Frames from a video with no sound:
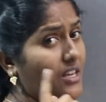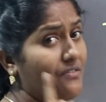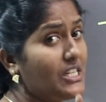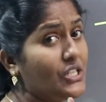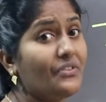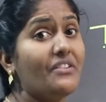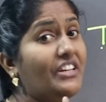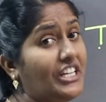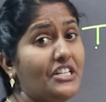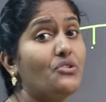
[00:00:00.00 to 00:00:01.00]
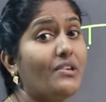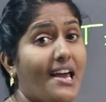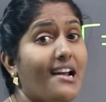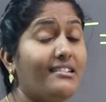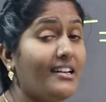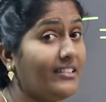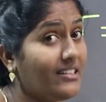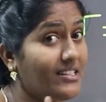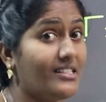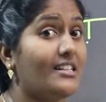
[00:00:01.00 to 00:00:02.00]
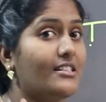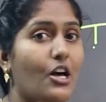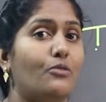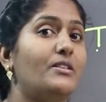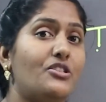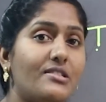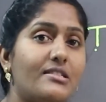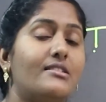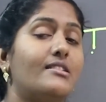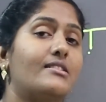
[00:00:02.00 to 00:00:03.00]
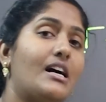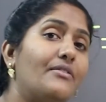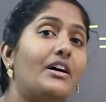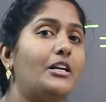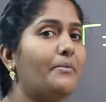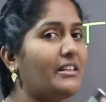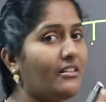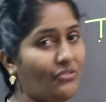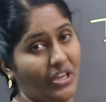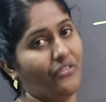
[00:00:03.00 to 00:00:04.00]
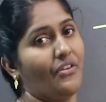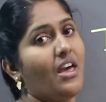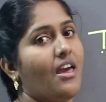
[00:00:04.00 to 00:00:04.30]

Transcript: First of all, we need to calculate the distance, how much distance is covered by the thief.